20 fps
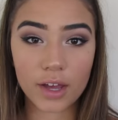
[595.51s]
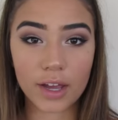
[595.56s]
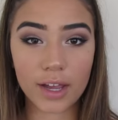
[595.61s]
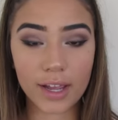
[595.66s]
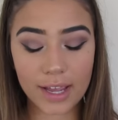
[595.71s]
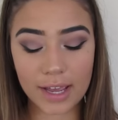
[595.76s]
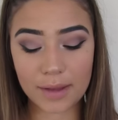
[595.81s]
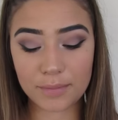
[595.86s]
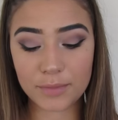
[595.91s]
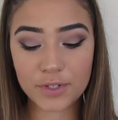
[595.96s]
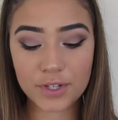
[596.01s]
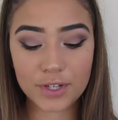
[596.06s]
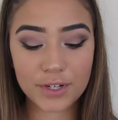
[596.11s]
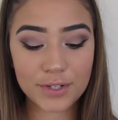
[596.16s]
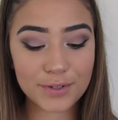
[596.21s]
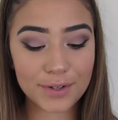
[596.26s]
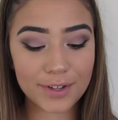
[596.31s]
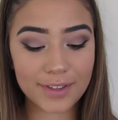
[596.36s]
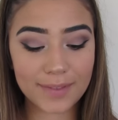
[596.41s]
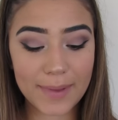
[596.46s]
Okay, I'm just going
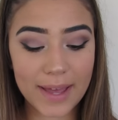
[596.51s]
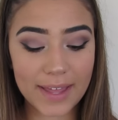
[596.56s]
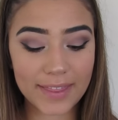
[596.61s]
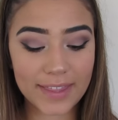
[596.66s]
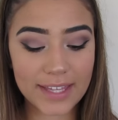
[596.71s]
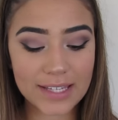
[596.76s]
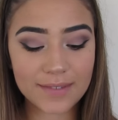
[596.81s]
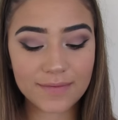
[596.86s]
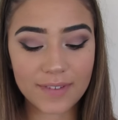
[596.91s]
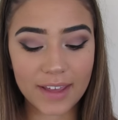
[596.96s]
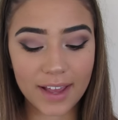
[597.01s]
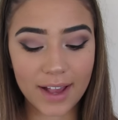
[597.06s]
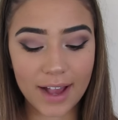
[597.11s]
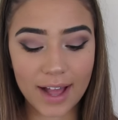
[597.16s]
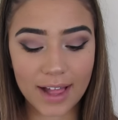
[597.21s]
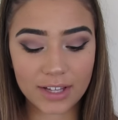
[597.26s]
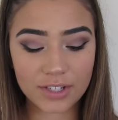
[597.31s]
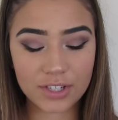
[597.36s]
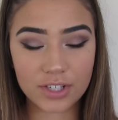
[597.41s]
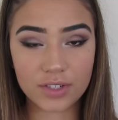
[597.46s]
to talk about these fake
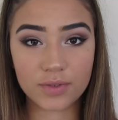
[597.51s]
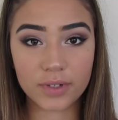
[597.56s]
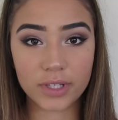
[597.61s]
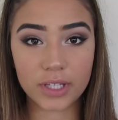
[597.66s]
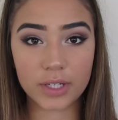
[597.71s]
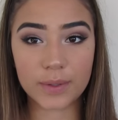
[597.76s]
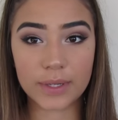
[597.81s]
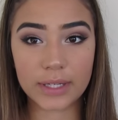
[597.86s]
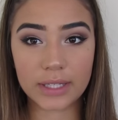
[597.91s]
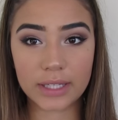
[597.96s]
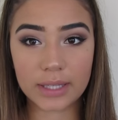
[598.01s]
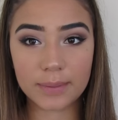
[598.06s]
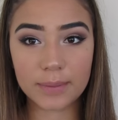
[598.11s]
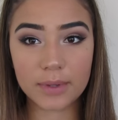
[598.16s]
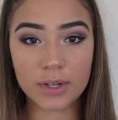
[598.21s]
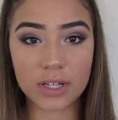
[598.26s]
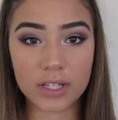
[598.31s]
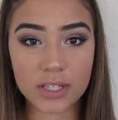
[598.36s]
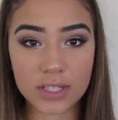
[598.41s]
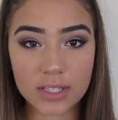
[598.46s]
eyelashes really quickly
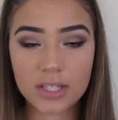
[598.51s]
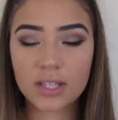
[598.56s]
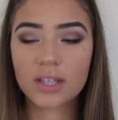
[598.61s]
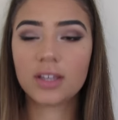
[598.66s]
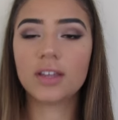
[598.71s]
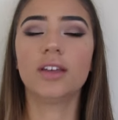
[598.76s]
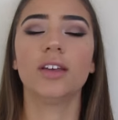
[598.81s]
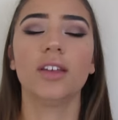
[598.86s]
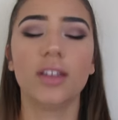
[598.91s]
because